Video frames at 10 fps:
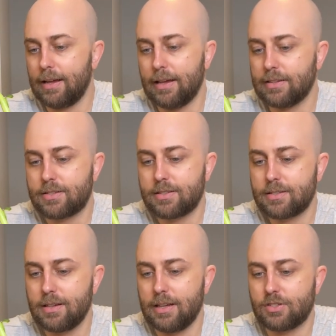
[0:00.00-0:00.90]

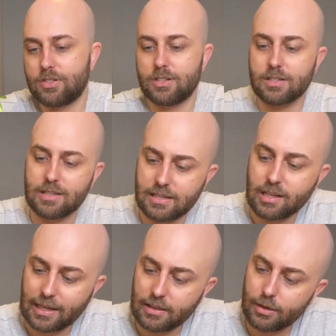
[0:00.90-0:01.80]
It's
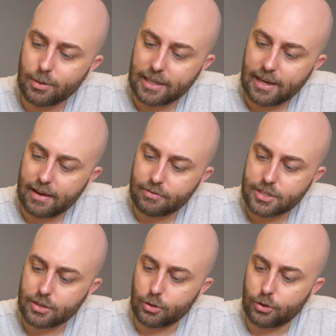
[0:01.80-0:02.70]
like literally every
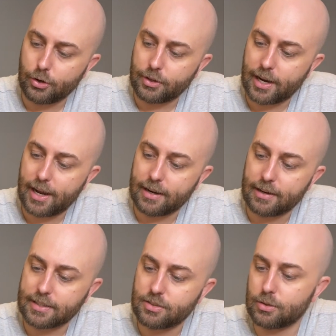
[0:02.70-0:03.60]
single node that had an
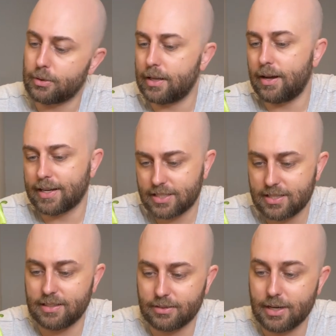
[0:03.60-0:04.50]

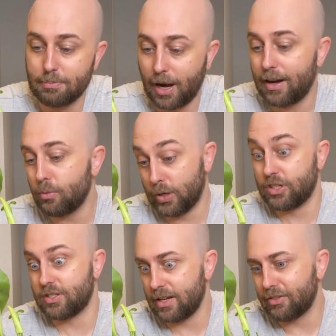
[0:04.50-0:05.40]
axillary bud, which
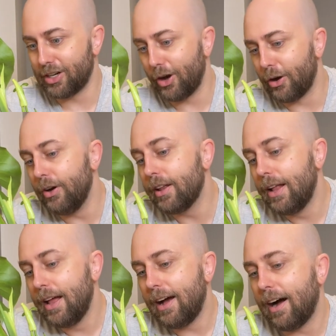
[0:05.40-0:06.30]
is every node,
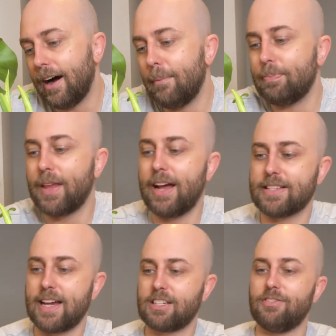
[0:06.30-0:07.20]

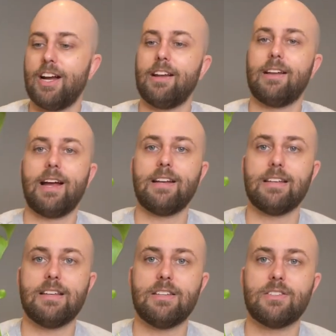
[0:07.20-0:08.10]
has activated and
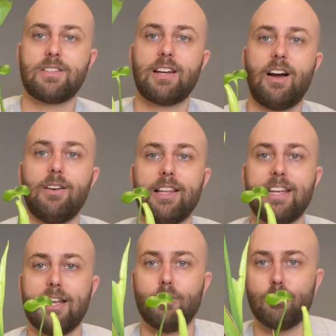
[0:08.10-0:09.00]
is
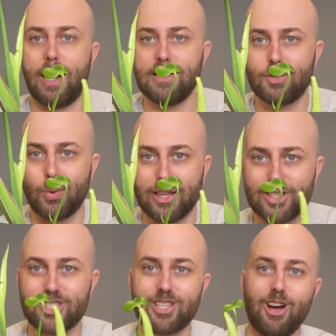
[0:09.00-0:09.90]
currently in a race with
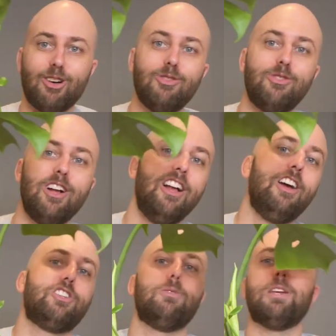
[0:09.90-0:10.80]
itself to